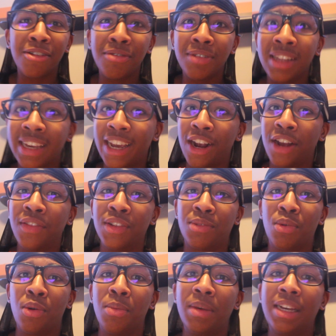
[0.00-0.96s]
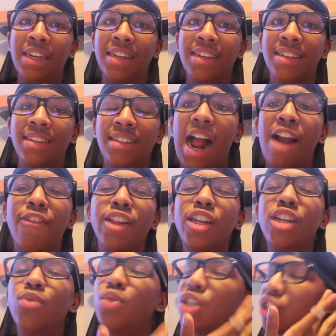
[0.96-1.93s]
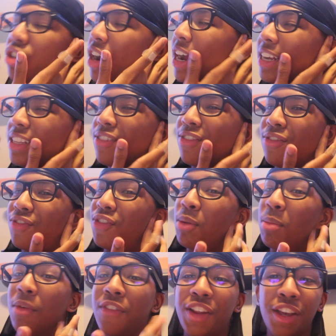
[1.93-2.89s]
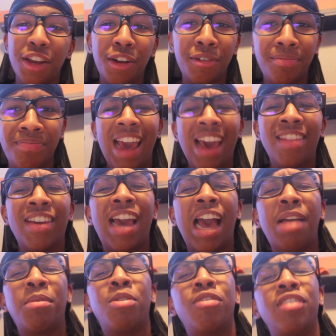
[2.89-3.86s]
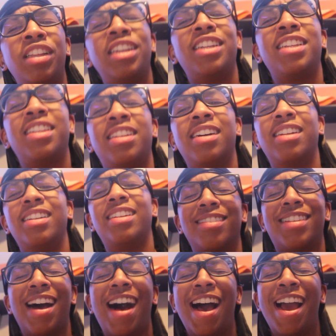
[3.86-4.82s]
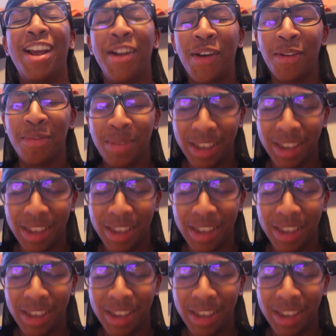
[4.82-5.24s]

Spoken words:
don't really care at this point, because I really was trying to film a video, and the camera really just died on